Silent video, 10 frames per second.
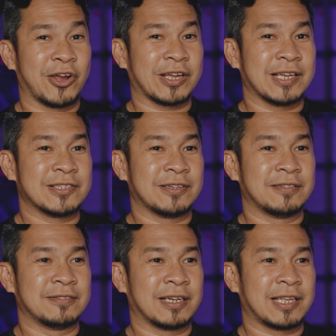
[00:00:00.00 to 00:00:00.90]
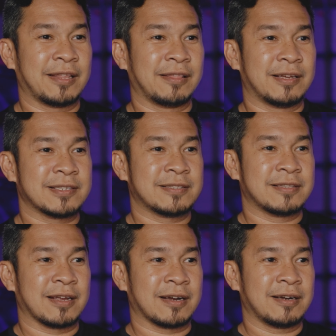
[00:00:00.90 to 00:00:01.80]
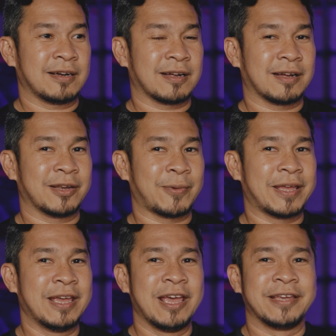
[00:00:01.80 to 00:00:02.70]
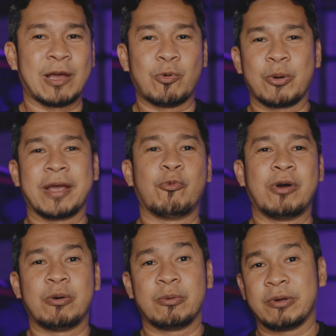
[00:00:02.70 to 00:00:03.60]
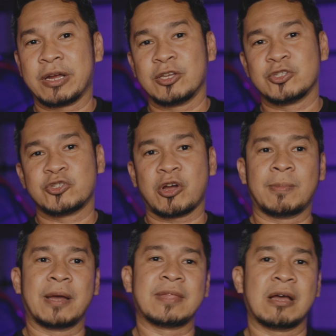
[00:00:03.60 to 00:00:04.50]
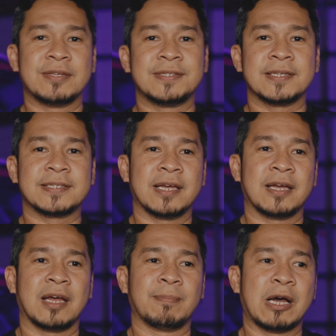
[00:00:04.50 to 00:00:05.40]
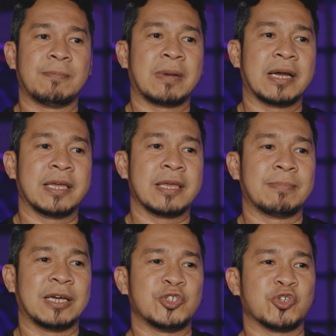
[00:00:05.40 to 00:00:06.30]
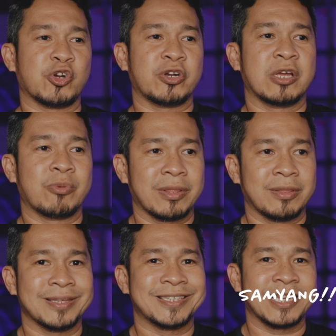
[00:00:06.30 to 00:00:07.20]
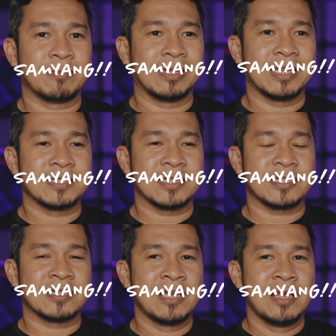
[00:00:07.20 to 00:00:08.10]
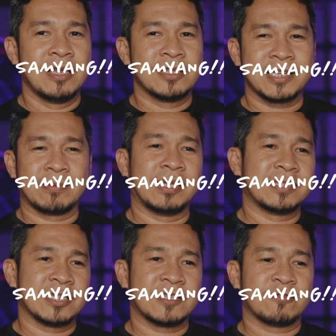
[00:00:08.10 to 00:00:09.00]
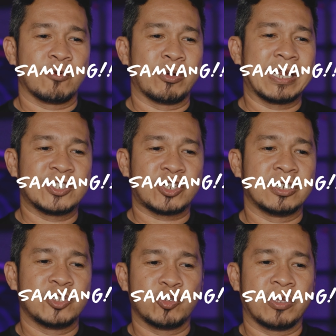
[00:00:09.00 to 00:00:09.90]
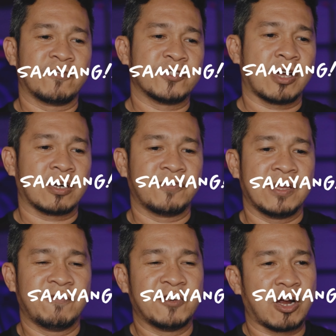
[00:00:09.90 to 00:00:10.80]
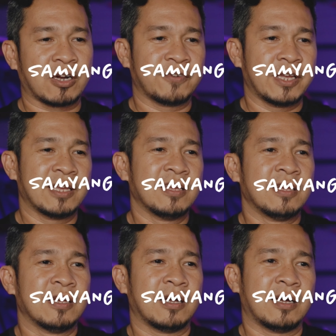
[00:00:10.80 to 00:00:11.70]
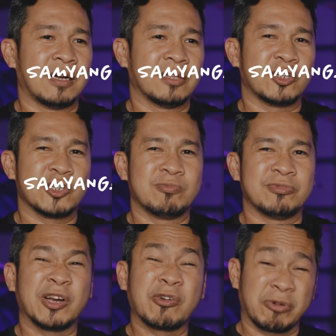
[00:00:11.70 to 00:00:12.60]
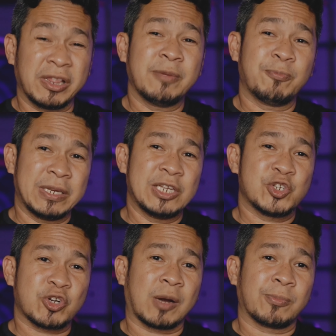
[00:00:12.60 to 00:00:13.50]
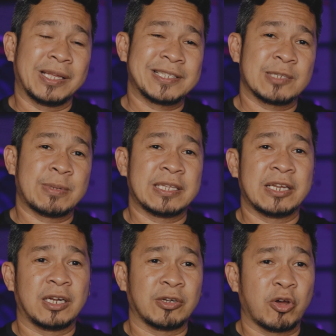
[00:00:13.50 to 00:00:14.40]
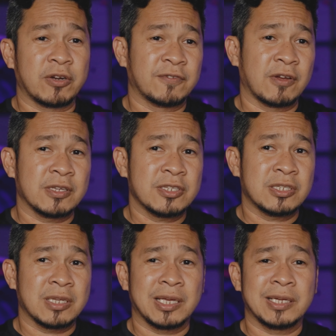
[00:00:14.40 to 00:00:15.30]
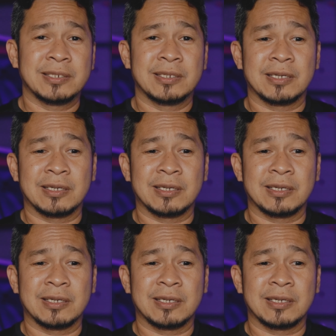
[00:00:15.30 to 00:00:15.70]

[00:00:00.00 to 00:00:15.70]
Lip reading: Okay, so I got lost there. Anyway, yeah, what we're going to talk about now is just about my journey with Sigma lenses. Sigma lenses, when I started shooting photography, videography, they're really pretty sharp lenses, but they're not autofocus. And